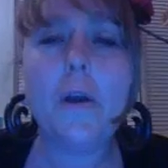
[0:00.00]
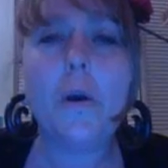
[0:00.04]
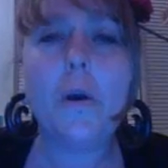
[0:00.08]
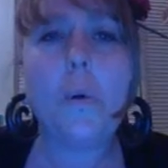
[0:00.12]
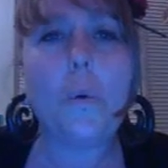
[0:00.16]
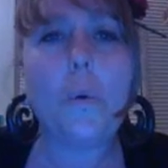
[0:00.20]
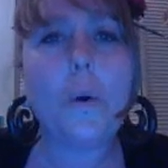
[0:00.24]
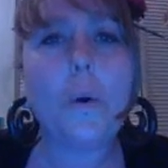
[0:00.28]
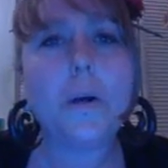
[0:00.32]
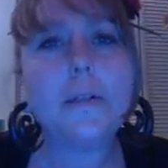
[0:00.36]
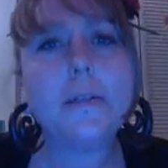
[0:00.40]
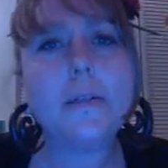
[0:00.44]

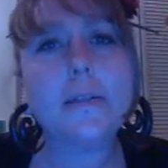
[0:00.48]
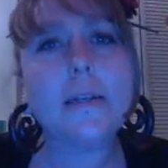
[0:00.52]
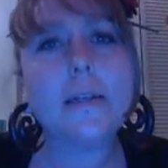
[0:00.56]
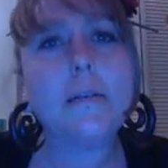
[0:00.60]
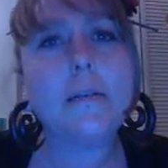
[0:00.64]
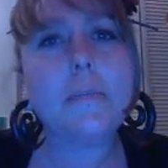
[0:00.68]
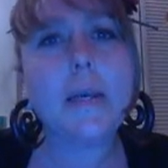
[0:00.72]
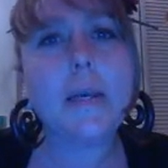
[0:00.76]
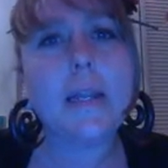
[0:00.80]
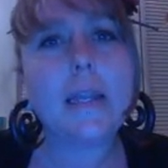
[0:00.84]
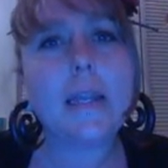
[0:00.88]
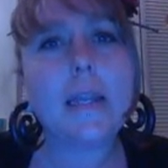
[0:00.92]
or send
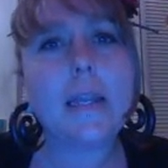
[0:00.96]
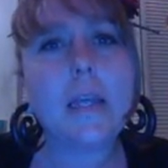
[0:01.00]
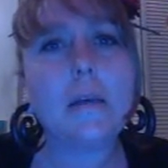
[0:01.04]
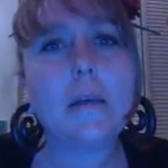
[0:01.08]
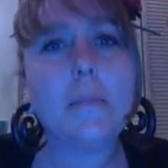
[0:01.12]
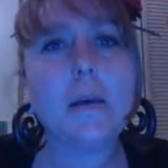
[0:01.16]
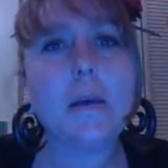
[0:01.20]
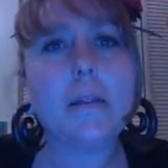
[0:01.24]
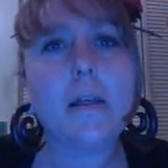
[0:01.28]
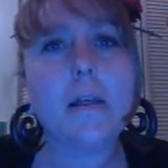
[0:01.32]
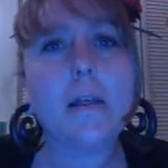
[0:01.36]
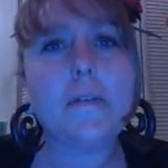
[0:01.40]
me an
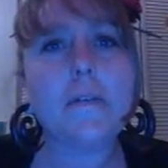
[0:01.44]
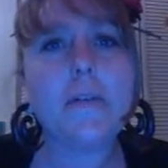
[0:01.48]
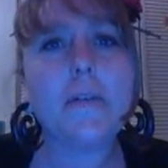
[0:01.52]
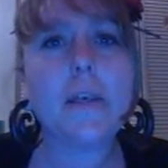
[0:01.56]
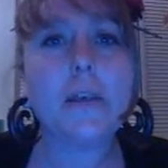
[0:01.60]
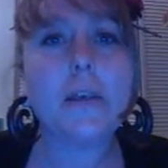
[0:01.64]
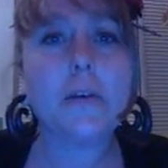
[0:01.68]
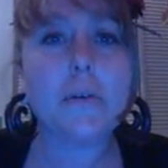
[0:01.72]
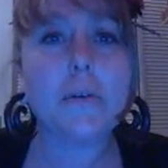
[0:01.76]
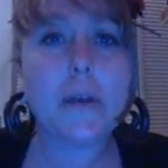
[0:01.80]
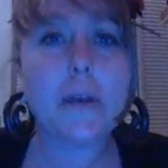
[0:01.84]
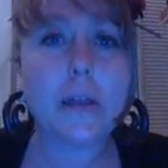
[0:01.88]
email of it,
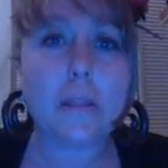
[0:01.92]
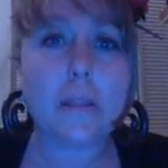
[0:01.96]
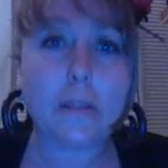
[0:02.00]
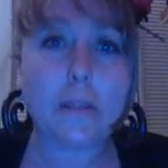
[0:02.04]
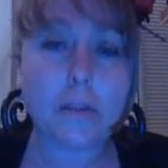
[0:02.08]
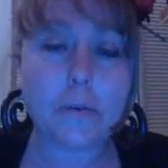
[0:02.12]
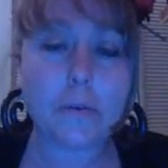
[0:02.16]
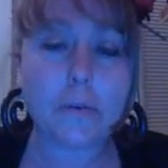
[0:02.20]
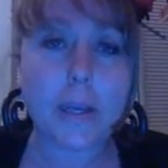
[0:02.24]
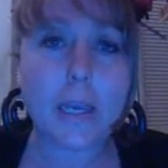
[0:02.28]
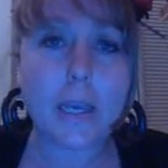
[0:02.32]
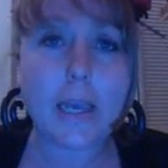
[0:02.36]
you'll get
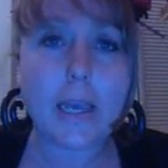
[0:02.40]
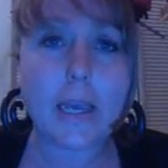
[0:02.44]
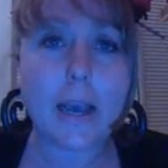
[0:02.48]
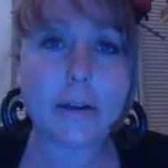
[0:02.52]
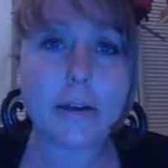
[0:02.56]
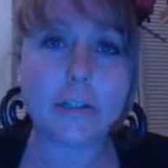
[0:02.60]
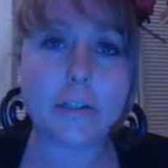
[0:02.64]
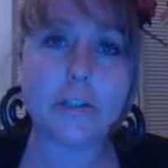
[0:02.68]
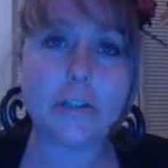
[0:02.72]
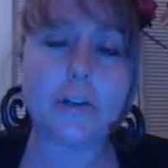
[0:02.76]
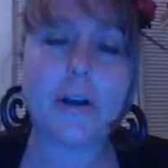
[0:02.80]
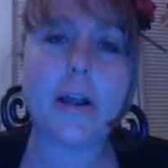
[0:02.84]
3
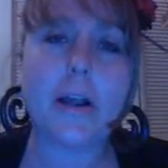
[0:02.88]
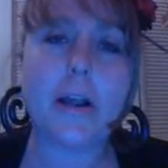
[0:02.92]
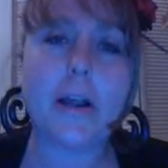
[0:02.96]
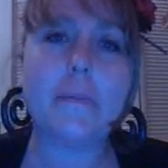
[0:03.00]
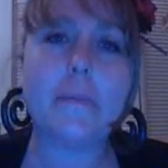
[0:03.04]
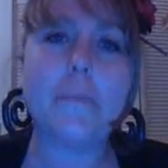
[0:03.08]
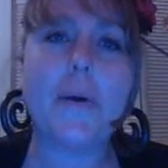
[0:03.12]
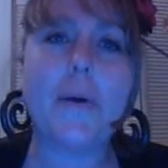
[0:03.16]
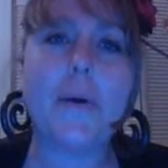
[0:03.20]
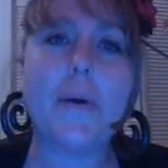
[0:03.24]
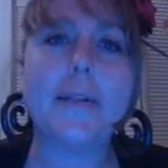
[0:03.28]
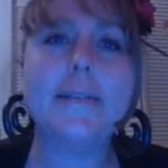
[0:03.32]
extra credit
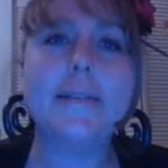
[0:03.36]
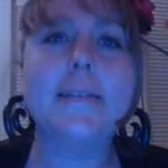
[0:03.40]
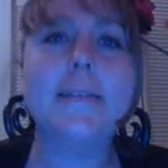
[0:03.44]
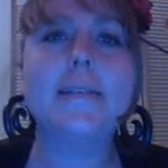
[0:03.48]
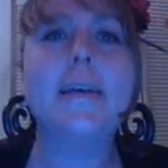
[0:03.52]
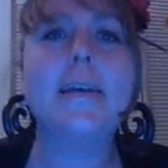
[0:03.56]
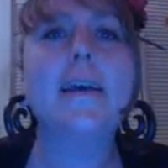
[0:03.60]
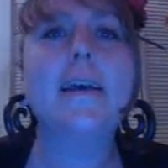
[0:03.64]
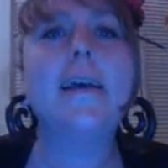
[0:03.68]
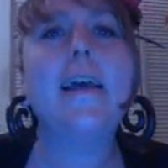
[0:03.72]
points,